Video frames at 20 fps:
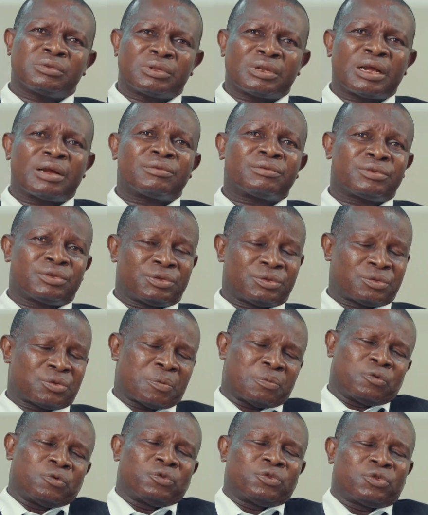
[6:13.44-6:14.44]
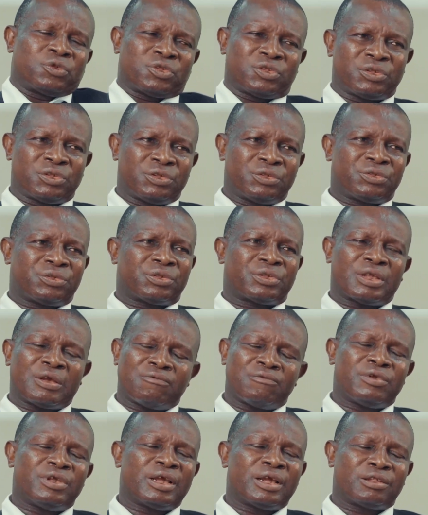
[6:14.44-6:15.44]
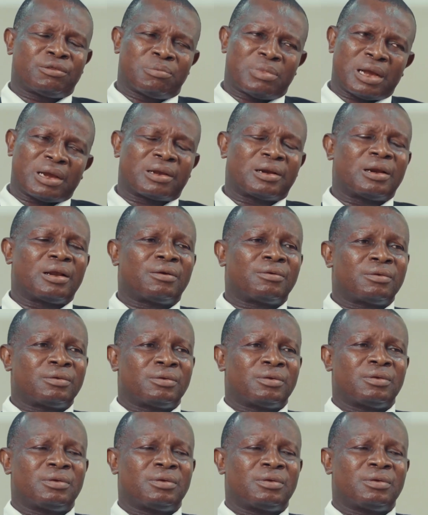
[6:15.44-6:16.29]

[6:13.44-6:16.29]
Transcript: It's up to 6-7 years back now.